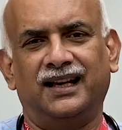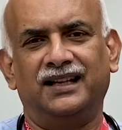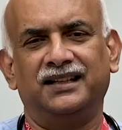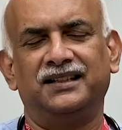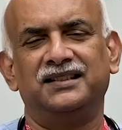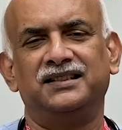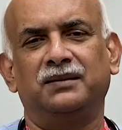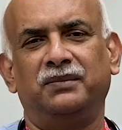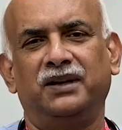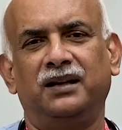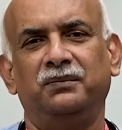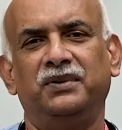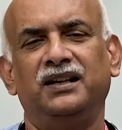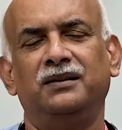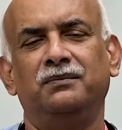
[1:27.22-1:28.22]
In this, the
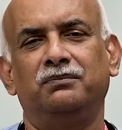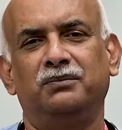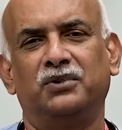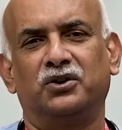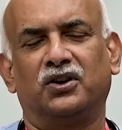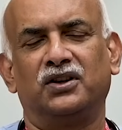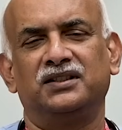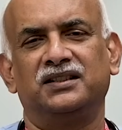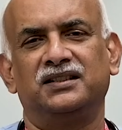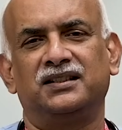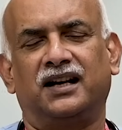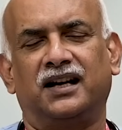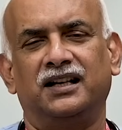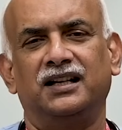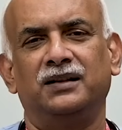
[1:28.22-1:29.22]
baby, because
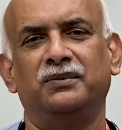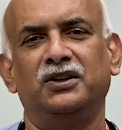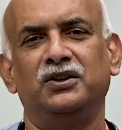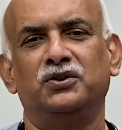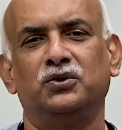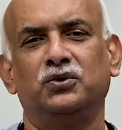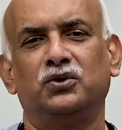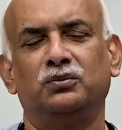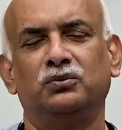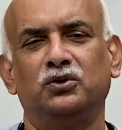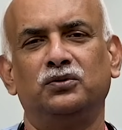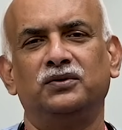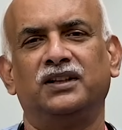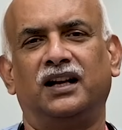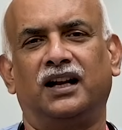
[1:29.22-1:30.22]
it's unable to
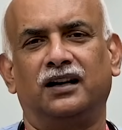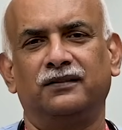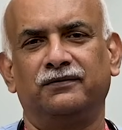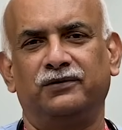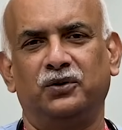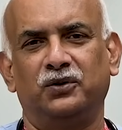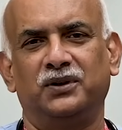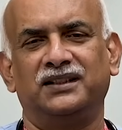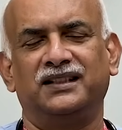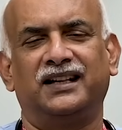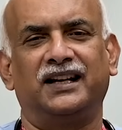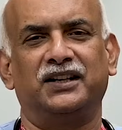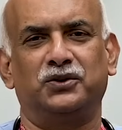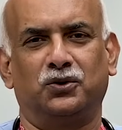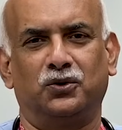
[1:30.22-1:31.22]
remove the lung fluid
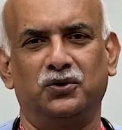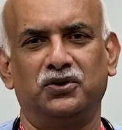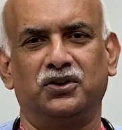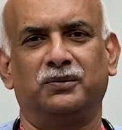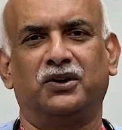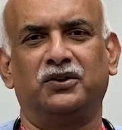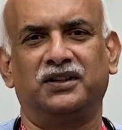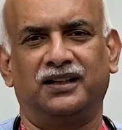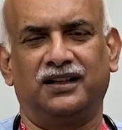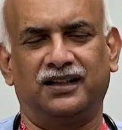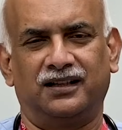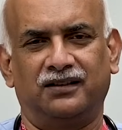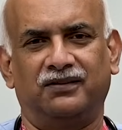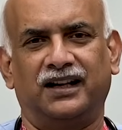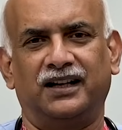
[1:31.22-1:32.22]
that I told you about a
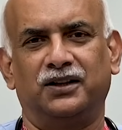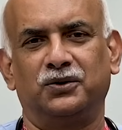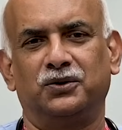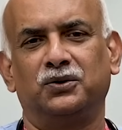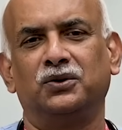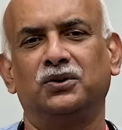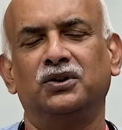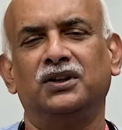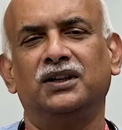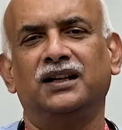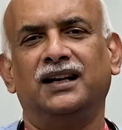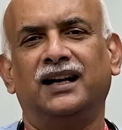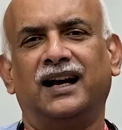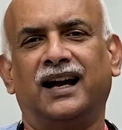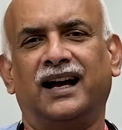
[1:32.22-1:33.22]
little while ago,
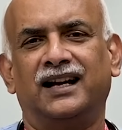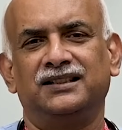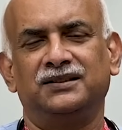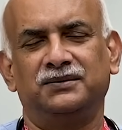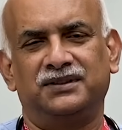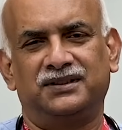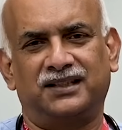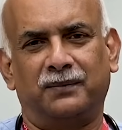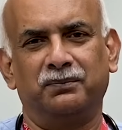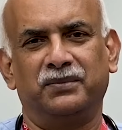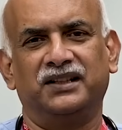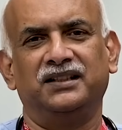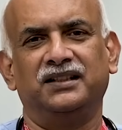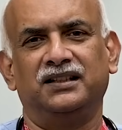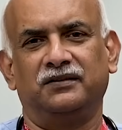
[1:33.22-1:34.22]
has some
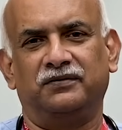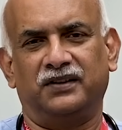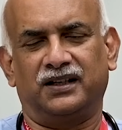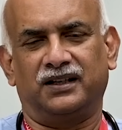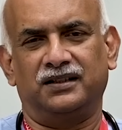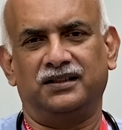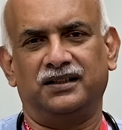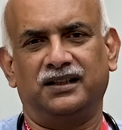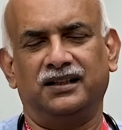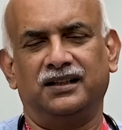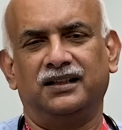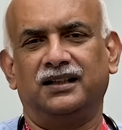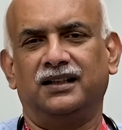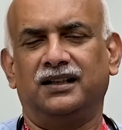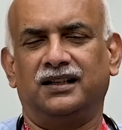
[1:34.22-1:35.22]
breathing difficulty.
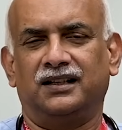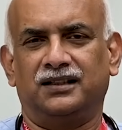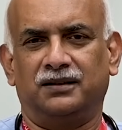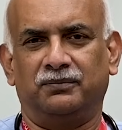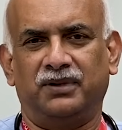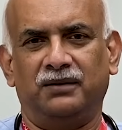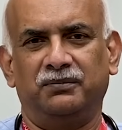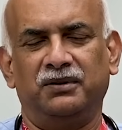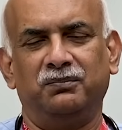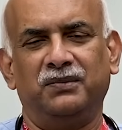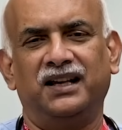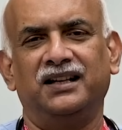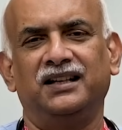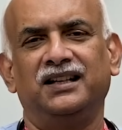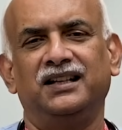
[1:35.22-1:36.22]
The baby
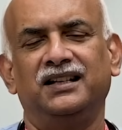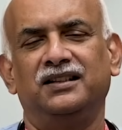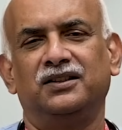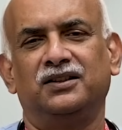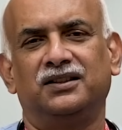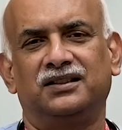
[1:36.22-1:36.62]
may need